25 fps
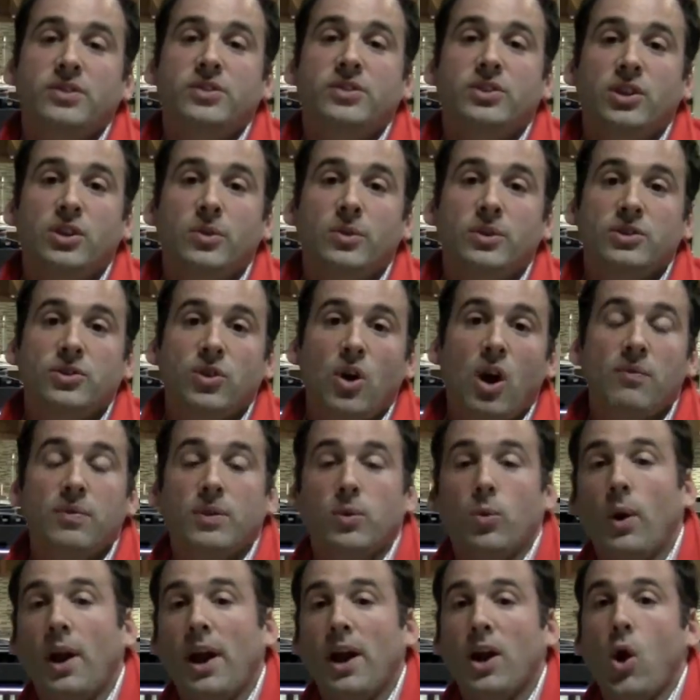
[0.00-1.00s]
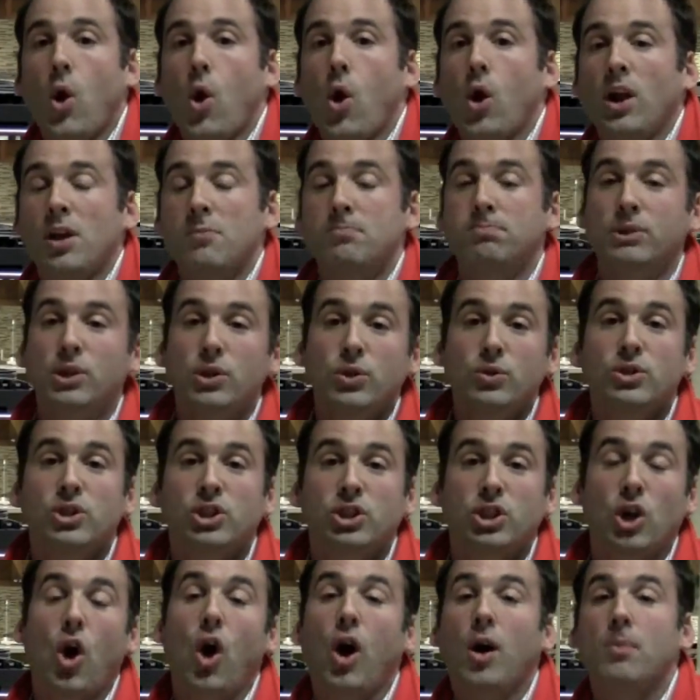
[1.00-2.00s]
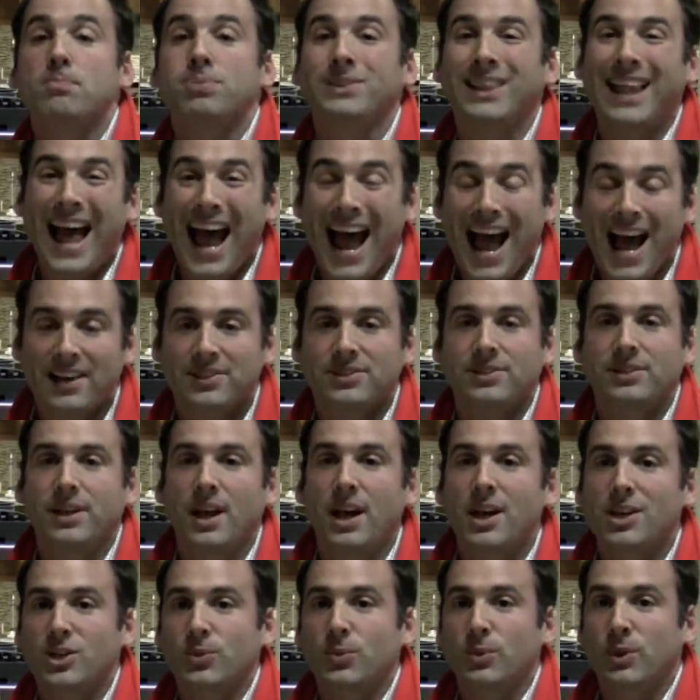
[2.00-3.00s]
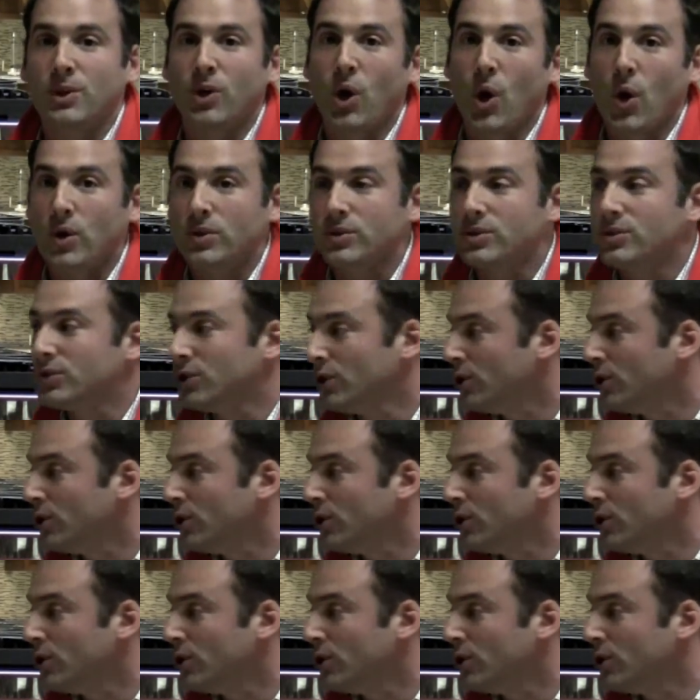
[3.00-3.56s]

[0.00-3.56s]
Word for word: this series off with what I call a BlueStar Blast? Yes, we are going to